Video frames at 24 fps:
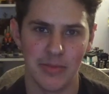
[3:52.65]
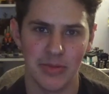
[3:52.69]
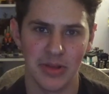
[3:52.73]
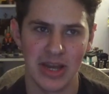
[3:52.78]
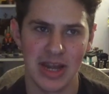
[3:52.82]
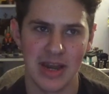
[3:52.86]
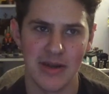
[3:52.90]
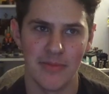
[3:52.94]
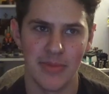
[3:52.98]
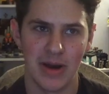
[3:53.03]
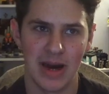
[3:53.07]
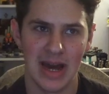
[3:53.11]

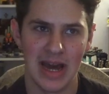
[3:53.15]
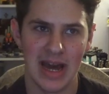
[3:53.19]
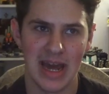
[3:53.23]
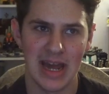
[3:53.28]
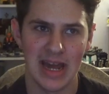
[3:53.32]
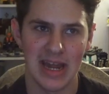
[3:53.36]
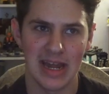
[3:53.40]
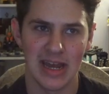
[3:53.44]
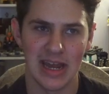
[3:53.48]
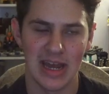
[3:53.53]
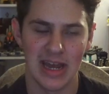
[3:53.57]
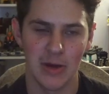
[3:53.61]
played
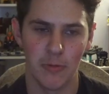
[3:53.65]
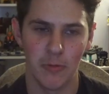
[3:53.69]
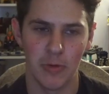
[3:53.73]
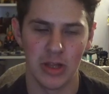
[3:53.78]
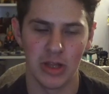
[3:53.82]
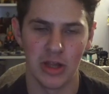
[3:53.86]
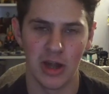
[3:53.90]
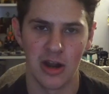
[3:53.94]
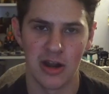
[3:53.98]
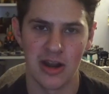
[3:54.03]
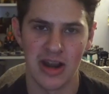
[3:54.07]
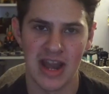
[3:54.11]
by
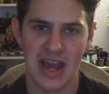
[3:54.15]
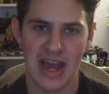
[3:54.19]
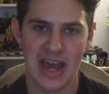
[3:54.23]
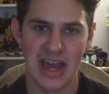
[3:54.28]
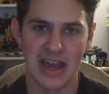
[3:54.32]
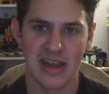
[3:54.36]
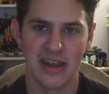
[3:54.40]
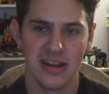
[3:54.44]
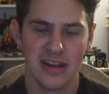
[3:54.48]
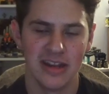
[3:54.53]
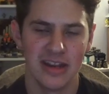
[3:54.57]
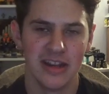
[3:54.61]
Will
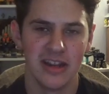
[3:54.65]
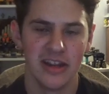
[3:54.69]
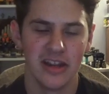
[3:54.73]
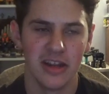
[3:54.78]
Arnett,